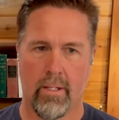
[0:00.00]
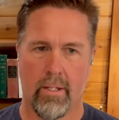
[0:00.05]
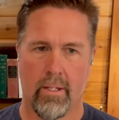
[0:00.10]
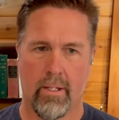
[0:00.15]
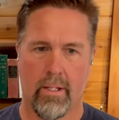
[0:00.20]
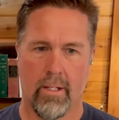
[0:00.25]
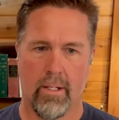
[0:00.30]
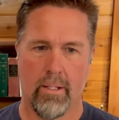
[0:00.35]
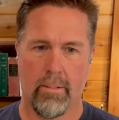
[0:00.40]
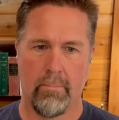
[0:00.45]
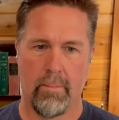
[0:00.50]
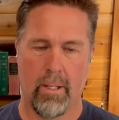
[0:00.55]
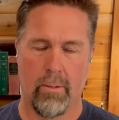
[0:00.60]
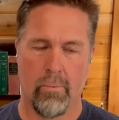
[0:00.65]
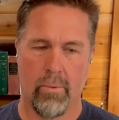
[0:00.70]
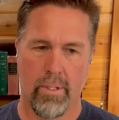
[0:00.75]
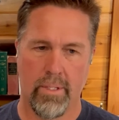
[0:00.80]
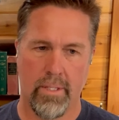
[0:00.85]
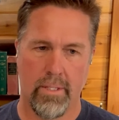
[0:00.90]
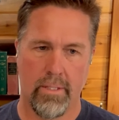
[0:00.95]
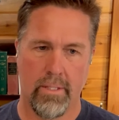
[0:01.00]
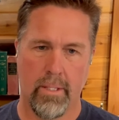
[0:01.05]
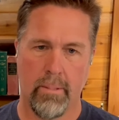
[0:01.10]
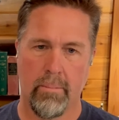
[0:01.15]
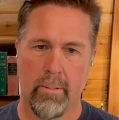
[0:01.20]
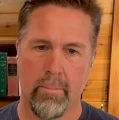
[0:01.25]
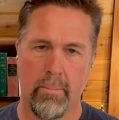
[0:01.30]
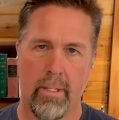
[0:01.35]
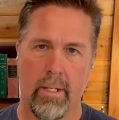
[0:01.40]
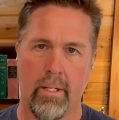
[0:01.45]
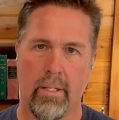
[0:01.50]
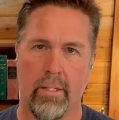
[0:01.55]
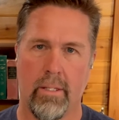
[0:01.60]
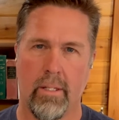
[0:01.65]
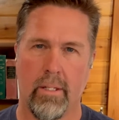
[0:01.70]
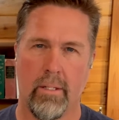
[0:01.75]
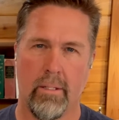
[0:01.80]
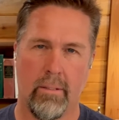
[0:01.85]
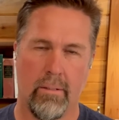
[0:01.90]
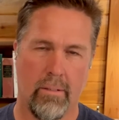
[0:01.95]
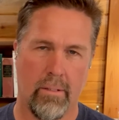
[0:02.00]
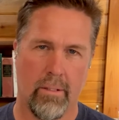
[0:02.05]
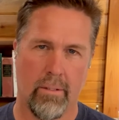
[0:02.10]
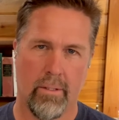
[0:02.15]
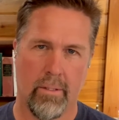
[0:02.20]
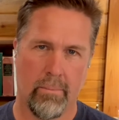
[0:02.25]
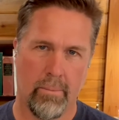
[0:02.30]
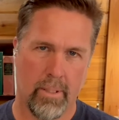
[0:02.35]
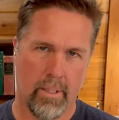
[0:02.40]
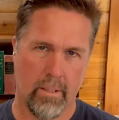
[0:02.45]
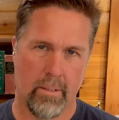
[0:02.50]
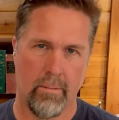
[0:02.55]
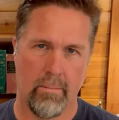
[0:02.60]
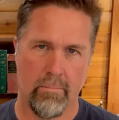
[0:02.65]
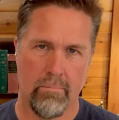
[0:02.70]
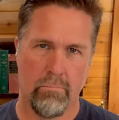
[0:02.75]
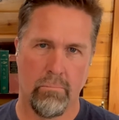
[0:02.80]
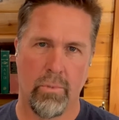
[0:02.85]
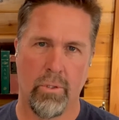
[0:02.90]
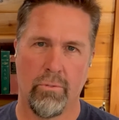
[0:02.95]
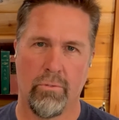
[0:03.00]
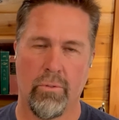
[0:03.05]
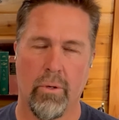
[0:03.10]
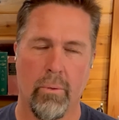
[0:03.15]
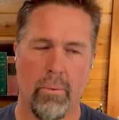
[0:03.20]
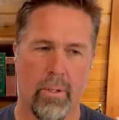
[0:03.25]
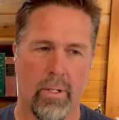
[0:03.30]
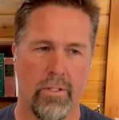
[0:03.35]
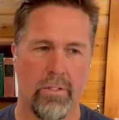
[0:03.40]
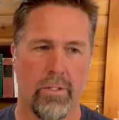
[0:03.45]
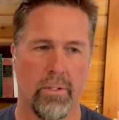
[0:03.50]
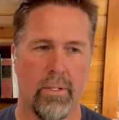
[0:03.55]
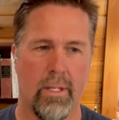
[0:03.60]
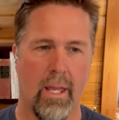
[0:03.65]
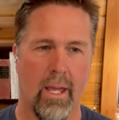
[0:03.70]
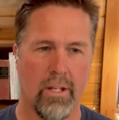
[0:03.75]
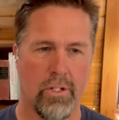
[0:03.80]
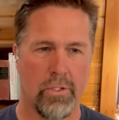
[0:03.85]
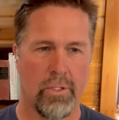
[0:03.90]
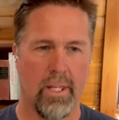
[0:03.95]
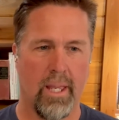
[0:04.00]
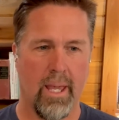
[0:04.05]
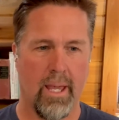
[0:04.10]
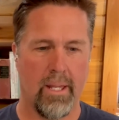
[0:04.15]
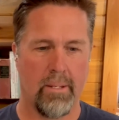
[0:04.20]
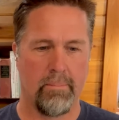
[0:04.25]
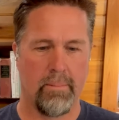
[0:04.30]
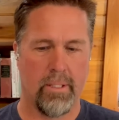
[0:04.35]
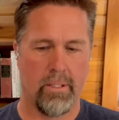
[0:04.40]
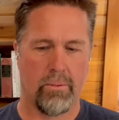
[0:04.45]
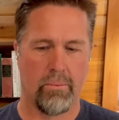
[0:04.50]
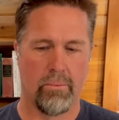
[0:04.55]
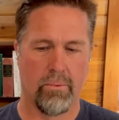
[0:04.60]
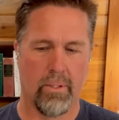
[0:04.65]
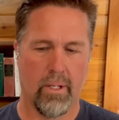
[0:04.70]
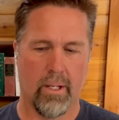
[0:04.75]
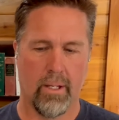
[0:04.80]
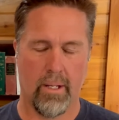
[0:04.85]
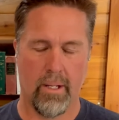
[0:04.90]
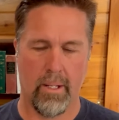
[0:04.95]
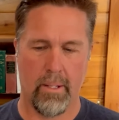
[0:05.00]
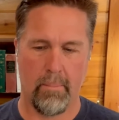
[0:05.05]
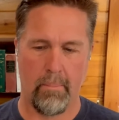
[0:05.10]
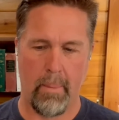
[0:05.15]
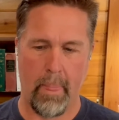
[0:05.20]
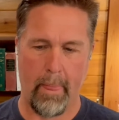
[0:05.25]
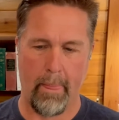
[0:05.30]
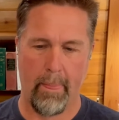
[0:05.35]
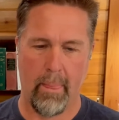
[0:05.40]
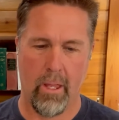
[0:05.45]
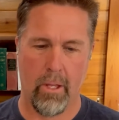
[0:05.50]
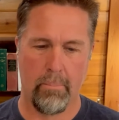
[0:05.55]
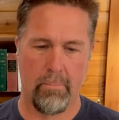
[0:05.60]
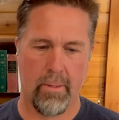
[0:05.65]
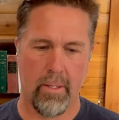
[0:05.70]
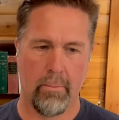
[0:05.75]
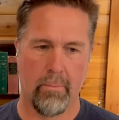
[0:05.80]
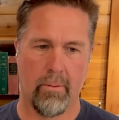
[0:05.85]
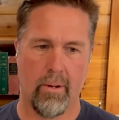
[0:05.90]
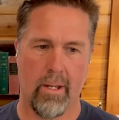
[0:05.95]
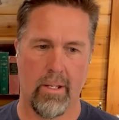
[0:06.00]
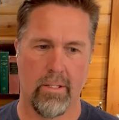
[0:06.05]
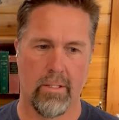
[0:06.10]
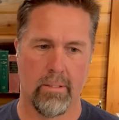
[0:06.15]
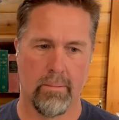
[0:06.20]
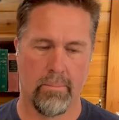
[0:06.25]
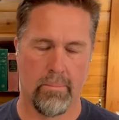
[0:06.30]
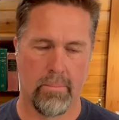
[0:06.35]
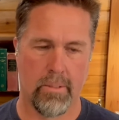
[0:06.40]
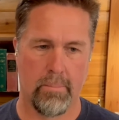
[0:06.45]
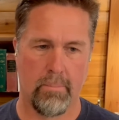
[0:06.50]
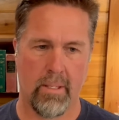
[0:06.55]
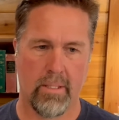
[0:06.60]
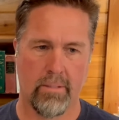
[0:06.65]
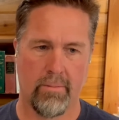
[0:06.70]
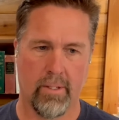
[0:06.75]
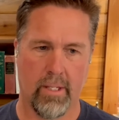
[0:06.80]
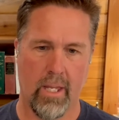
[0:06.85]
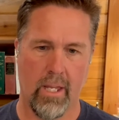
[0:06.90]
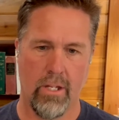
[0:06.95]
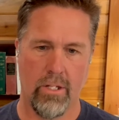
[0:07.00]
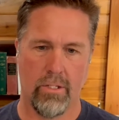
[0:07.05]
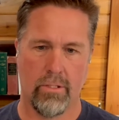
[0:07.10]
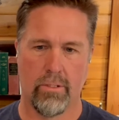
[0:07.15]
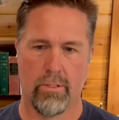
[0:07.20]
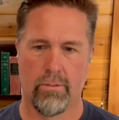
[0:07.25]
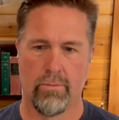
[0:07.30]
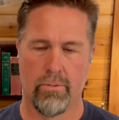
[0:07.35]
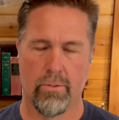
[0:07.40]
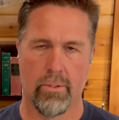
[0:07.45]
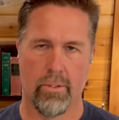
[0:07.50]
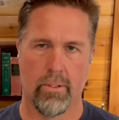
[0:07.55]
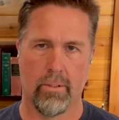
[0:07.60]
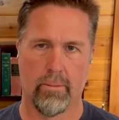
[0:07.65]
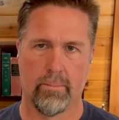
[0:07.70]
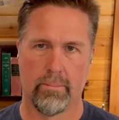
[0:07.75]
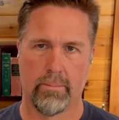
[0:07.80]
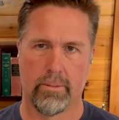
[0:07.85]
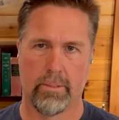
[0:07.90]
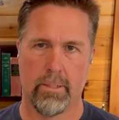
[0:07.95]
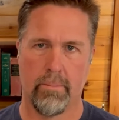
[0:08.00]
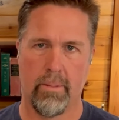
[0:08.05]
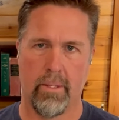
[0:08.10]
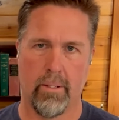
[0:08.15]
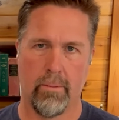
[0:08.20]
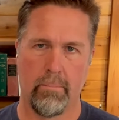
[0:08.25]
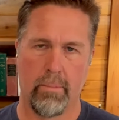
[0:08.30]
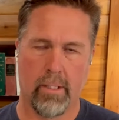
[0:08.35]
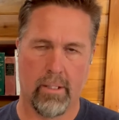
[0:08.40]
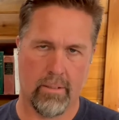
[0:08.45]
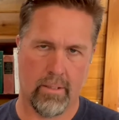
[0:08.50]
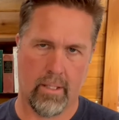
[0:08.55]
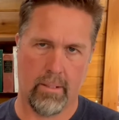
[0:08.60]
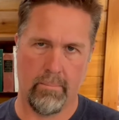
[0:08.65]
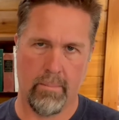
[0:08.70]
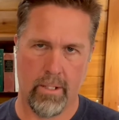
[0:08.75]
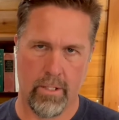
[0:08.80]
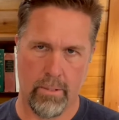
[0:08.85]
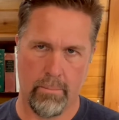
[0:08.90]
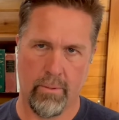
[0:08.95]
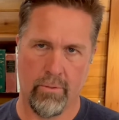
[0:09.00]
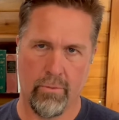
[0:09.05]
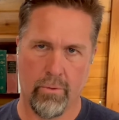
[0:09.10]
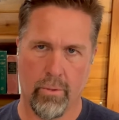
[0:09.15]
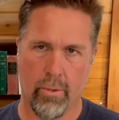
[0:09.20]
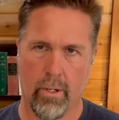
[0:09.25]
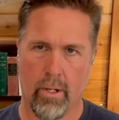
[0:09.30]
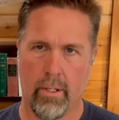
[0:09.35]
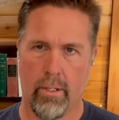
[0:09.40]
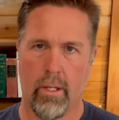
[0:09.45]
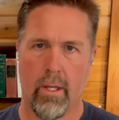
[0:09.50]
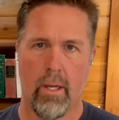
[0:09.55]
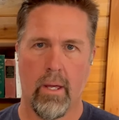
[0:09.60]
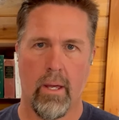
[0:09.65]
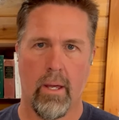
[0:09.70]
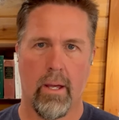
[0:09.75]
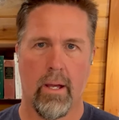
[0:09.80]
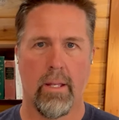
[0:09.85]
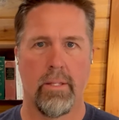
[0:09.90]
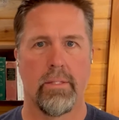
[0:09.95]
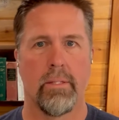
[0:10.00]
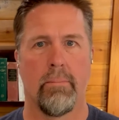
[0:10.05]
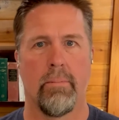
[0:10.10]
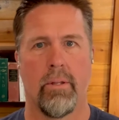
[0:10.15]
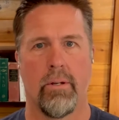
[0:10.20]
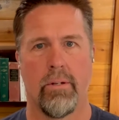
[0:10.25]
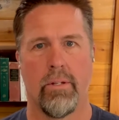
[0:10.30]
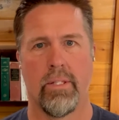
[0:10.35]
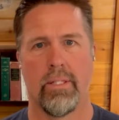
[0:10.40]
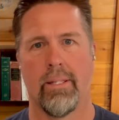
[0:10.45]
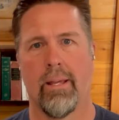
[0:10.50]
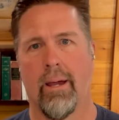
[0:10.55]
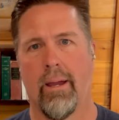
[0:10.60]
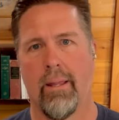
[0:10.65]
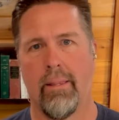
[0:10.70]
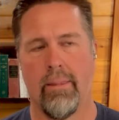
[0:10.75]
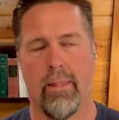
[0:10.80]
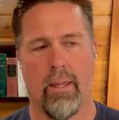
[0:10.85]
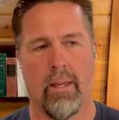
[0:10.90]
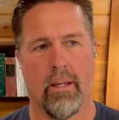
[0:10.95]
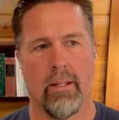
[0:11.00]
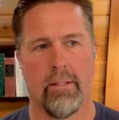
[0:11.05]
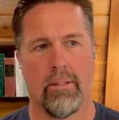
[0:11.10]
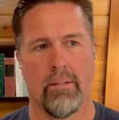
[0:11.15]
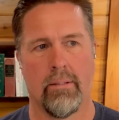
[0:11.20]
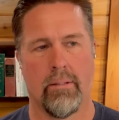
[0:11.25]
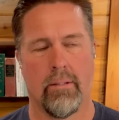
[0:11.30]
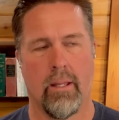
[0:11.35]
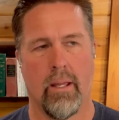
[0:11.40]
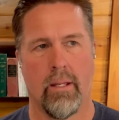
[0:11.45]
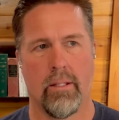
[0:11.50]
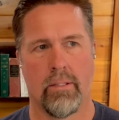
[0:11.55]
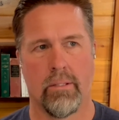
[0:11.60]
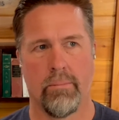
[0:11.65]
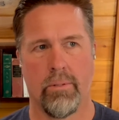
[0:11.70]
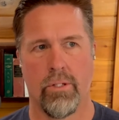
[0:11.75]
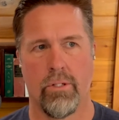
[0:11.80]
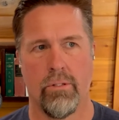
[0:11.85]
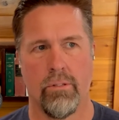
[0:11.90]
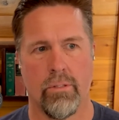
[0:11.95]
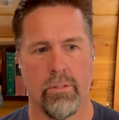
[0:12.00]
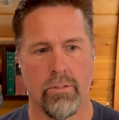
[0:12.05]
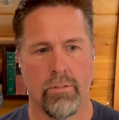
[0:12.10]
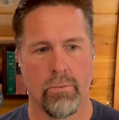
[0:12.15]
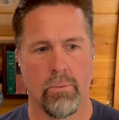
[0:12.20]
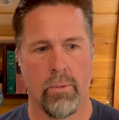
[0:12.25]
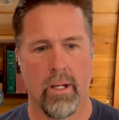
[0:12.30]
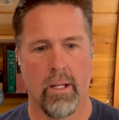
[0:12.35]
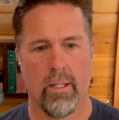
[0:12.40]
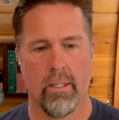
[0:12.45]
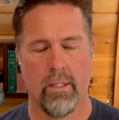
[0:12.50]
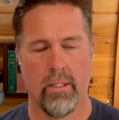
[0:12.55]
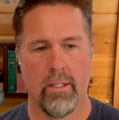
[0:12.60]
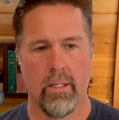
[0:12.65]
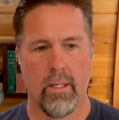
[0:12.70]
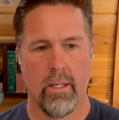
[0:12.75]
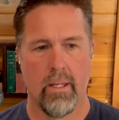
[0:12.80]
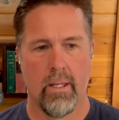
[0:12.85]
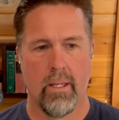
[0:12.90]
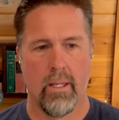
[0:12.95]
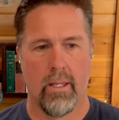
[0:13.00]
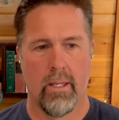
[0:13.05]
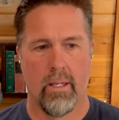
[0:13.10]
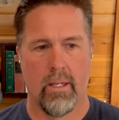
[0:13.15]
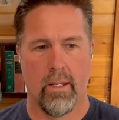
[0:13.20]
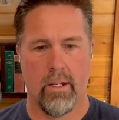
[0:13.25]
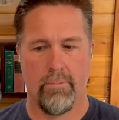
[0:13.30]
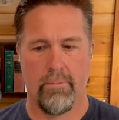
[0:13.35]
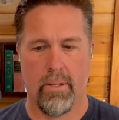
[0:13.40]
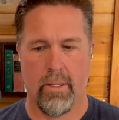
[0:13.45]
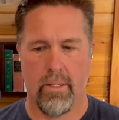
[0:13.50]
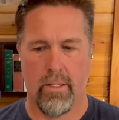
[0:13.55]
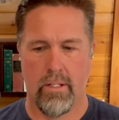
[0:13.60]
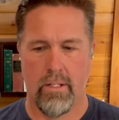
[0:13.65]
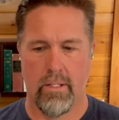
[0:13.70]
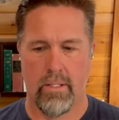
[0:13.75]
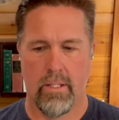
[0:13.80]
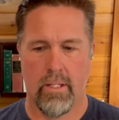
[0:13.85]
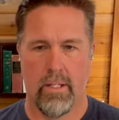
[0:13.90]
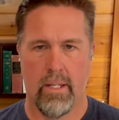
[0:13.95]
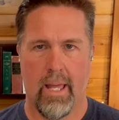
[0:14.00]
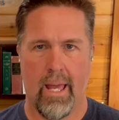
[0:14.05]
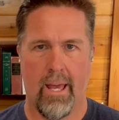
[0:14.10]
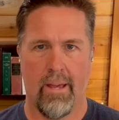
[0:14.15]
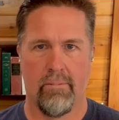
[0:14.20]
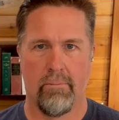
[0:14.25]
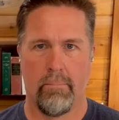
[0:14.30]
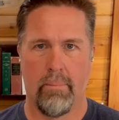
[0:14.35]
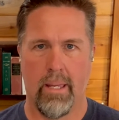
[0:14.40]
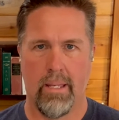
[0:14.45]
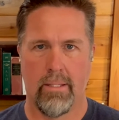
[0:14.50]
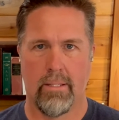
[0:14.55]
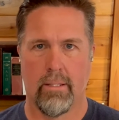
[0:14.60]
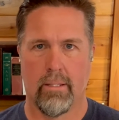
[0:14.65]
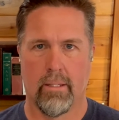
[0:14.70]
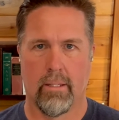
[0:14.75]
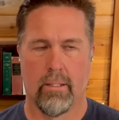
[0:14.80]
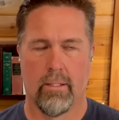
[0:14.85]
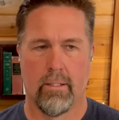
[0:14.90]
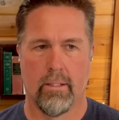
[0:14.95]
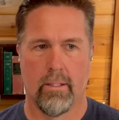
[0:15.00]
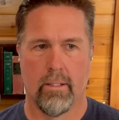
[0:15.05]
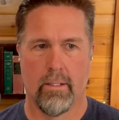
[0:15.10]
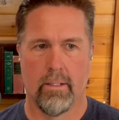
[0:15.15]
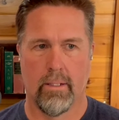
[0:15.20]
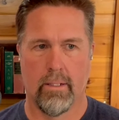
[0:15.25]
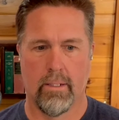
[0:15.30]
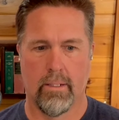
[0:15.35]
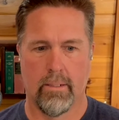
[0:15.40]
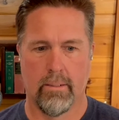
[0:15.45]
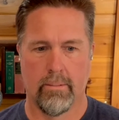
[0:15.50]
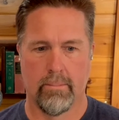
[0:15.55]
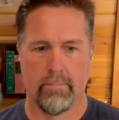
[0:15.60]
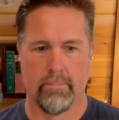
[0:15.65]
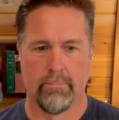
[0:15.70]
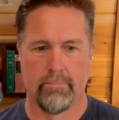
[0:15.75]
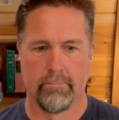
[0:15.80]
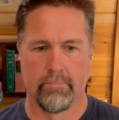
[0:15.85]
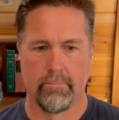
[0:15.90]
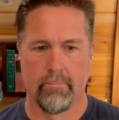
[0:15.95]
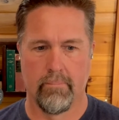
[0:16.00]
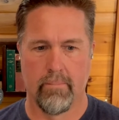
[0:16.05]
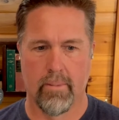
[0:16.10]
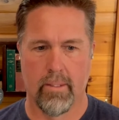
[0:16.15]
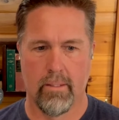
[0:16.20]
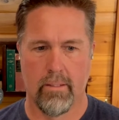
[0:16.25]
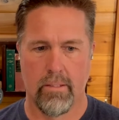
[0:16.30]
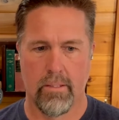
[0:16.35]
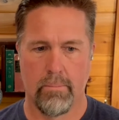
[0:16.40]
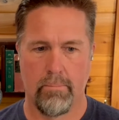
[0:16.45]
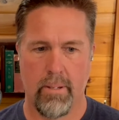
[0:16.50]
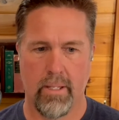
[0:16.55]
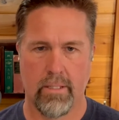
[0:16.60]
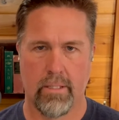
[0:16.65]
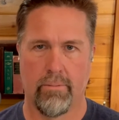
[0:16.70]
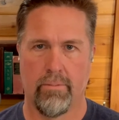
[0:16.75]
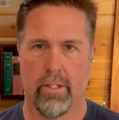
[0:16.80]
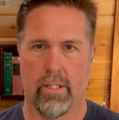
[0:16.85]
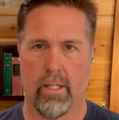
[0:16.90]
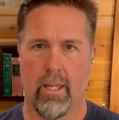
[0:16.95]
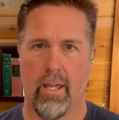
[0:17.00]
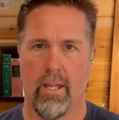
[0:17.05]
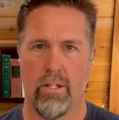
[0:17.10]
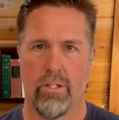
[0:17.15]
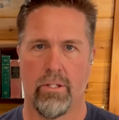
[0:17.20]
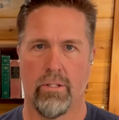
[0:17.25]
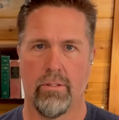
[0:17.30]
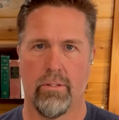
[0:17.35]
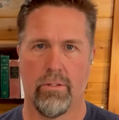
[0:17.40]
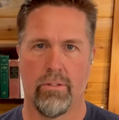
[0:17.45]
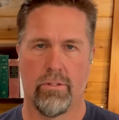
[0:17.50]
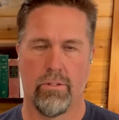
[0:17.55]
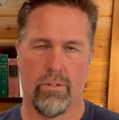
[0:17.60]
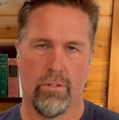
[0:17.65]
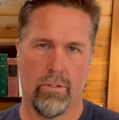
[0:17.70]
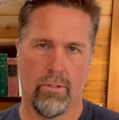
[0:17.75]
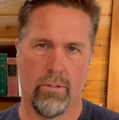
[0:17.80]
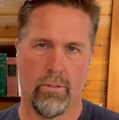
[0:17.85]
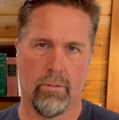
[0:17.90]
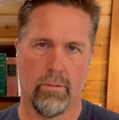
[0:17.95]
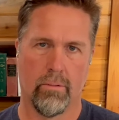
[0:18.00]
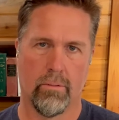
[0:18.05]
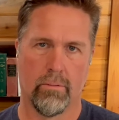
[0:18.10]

And once it's implemented, then, then we can move forward. And so he actually had me help them write some specifications for some of their, because I had mentioned before on some of their design, they had some issues as well. And I found they just didn't have basic specifications to